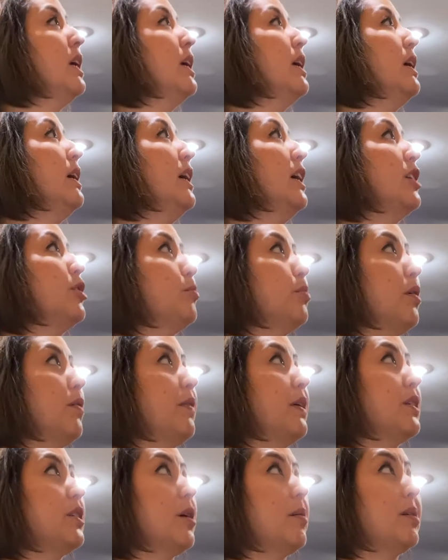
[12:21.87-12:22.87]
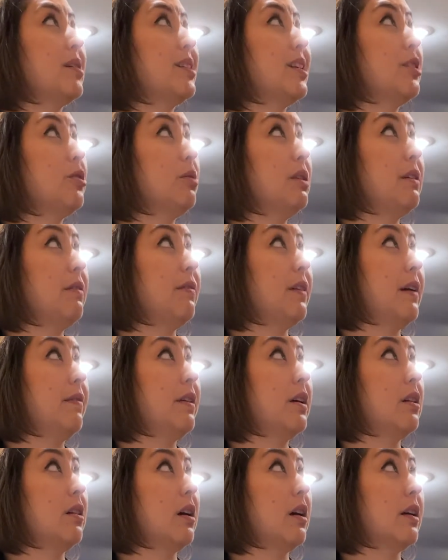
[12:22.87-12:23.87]
it's perfect time because it's only 5
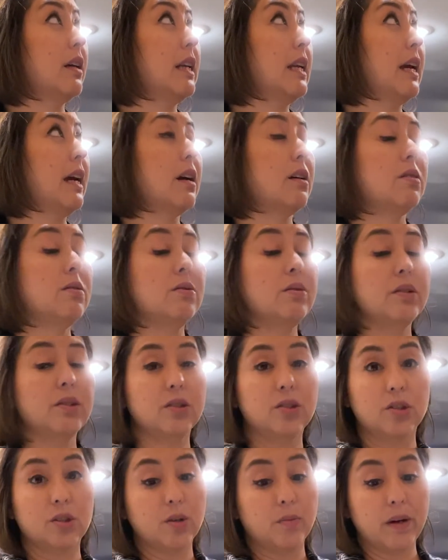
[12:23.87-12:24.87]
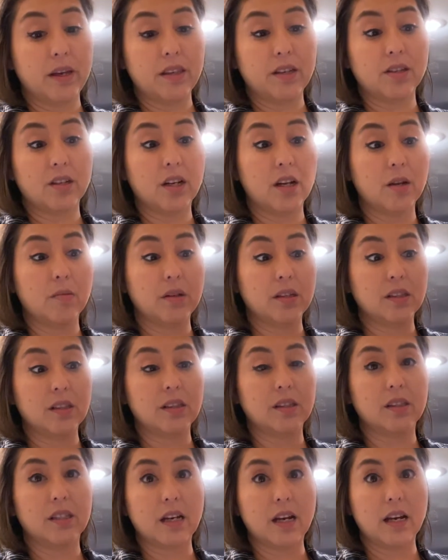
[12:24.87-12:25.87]
o'clock now. So by the time this
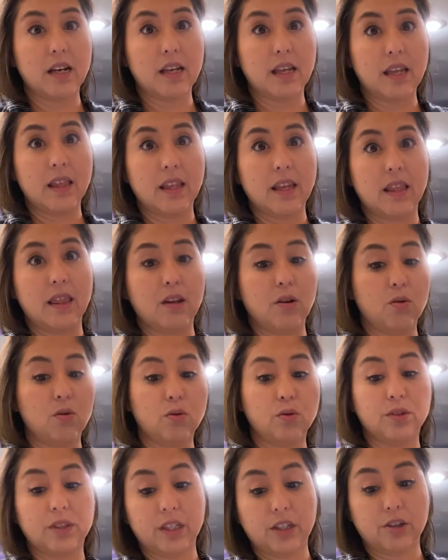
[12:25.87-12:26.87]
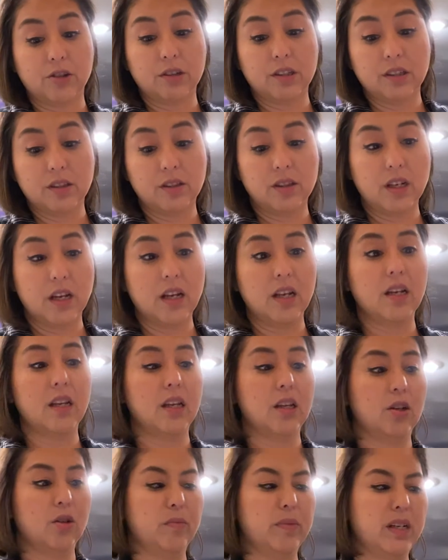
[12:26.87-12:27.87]
is done and then the whole dinner is done,
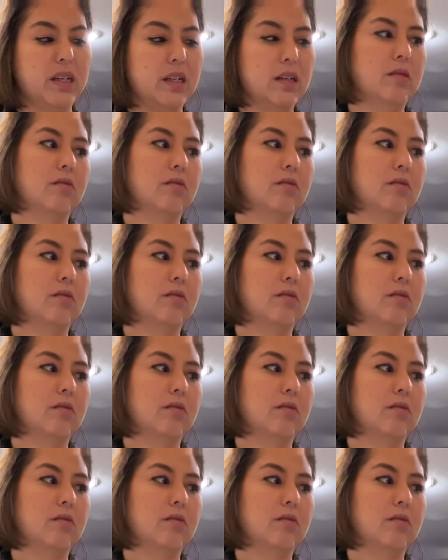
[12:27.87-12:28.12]
it'll be,